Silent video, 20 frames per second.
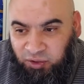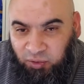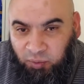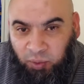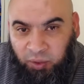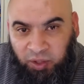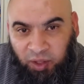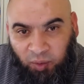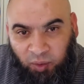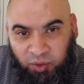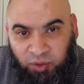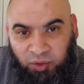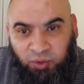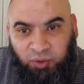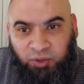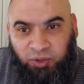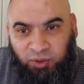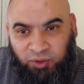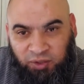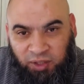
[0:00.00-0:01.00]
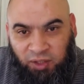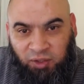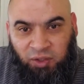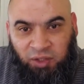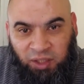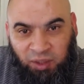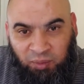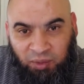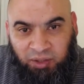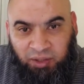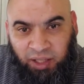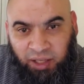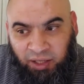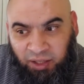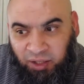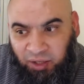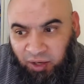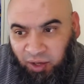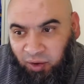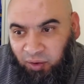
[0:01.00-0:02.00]
what they will do is they'll send you an email
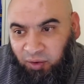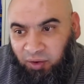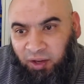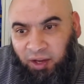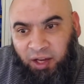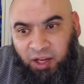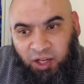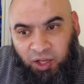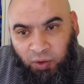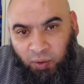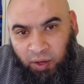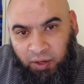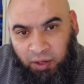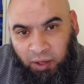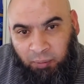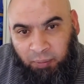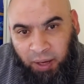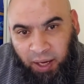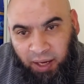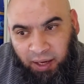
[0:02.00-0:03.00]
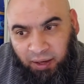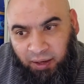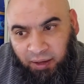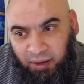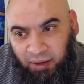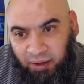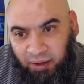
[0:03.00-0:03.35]
letting you know you underpaid.